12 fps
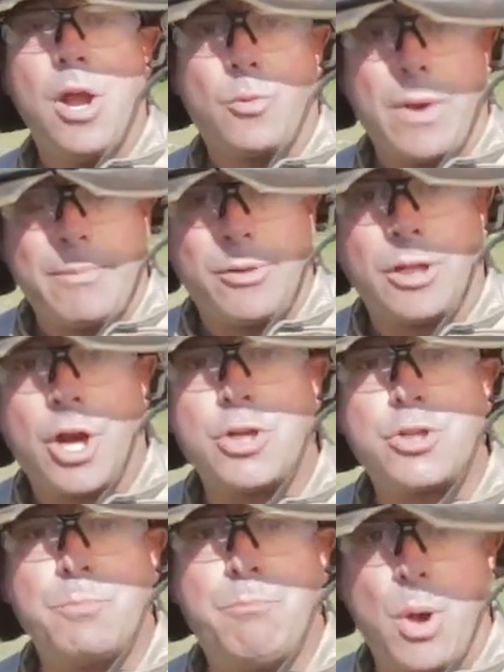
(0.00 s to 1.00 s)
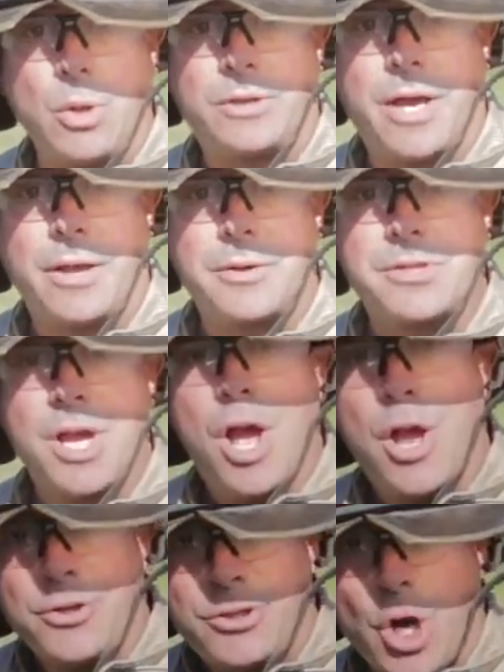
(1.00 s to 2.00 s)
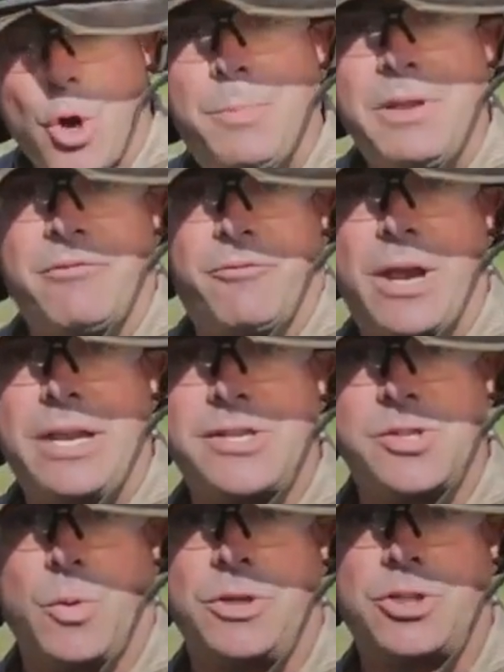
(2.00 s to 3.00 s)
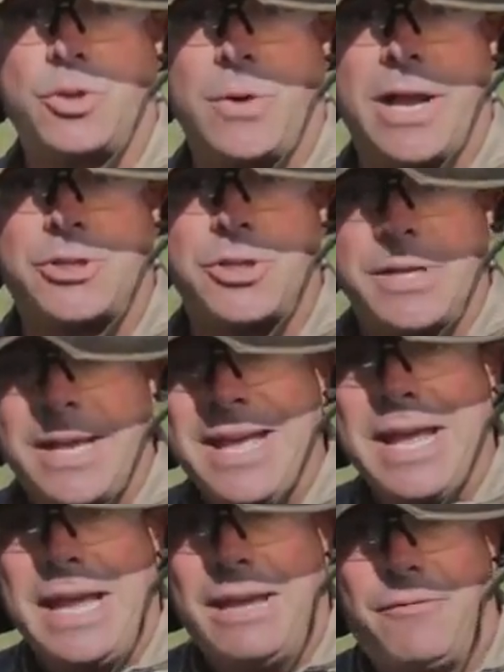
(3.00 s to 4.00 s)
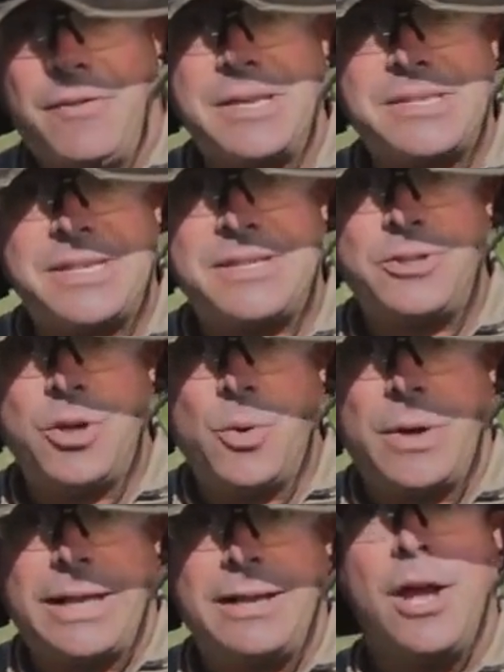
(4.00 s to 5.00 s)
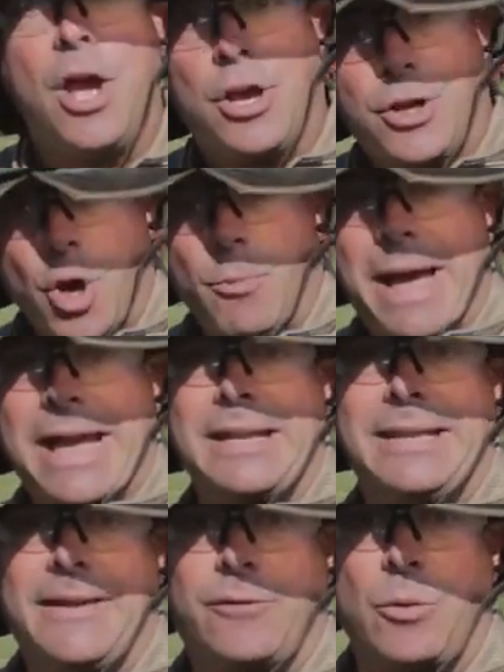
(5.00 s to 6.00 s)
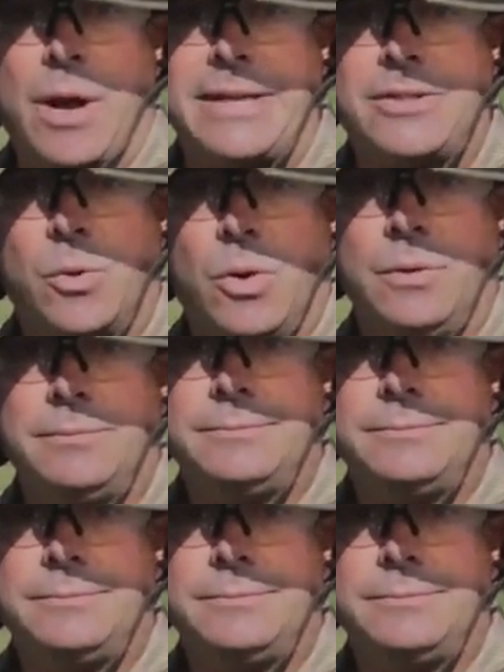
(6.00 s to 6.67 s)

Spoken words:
grab the larger bolt cutters. Don't be afraid to switch direction. If this isn't doing it, go back and get the right tool.